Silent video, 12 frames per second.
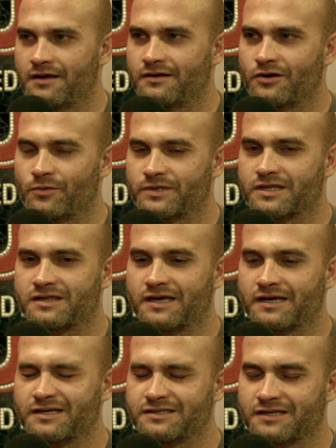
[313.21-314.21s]
No, but the yeah.
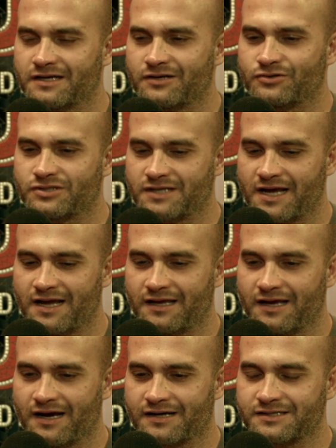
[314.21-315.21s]
thing is, like you're saying,
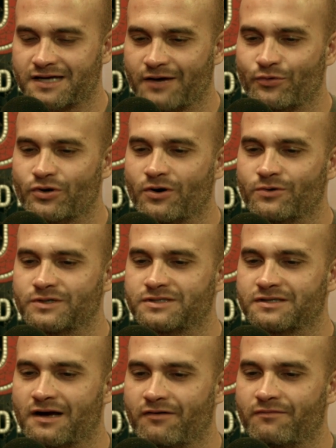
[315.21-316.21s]
yeah, because I would
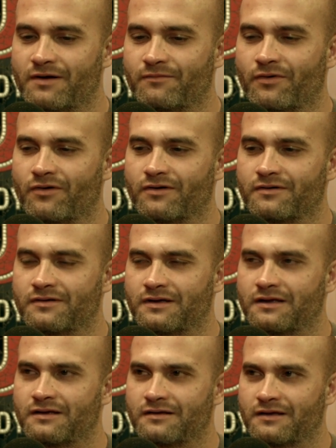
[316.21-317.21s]
always, I remember
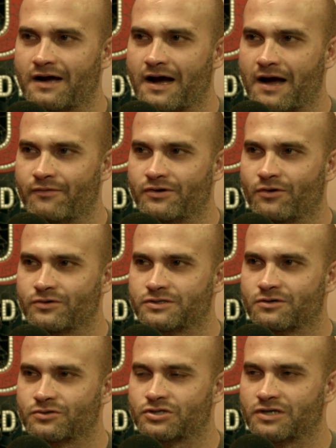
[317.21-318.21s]
I would always
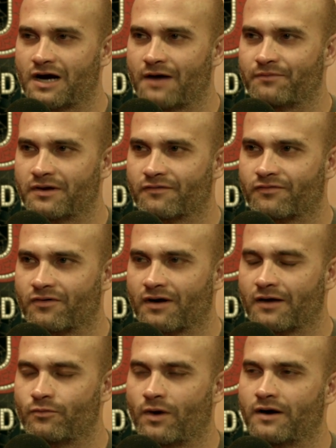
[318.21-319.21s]
go shopping for
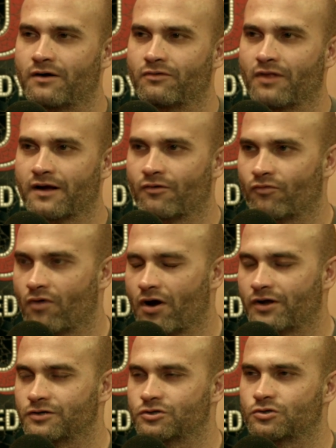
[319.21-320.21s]
I'd want like a
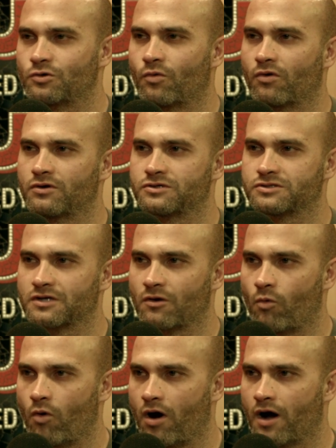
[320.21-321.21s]
running shoe or just like a
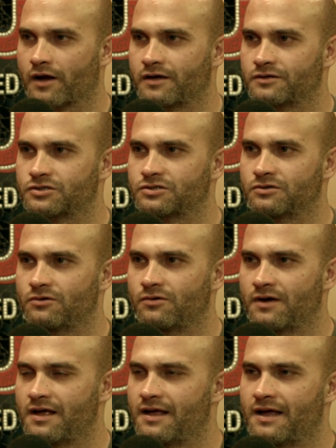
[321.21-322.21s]
walking shoe.
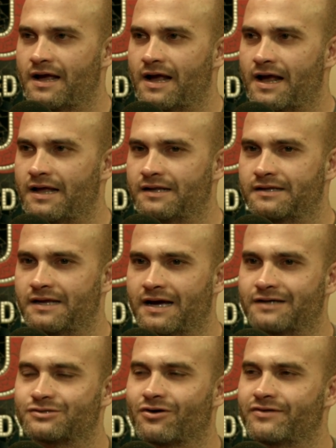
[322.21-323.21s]
Mm-hmm. And
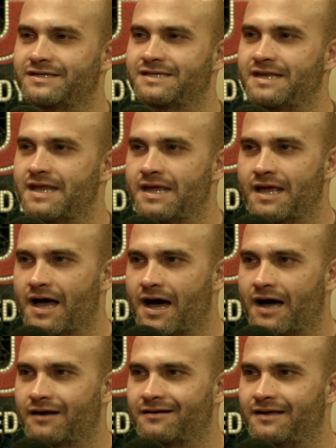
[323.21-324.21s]
yeah, it's all these
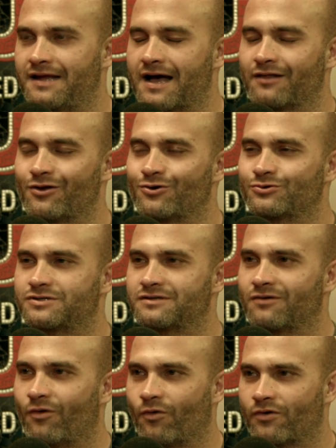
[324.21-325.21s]
neon yellows
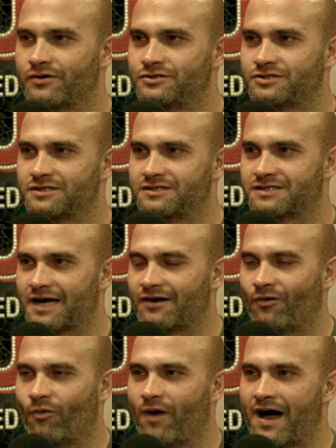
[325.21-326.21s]
and oranges. I
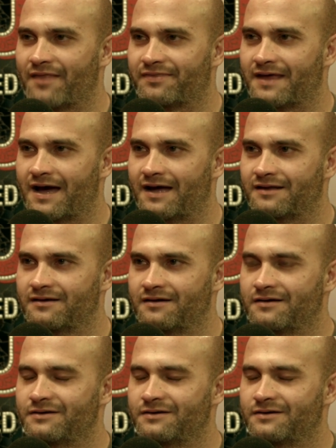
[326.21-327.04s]
don't want that. No.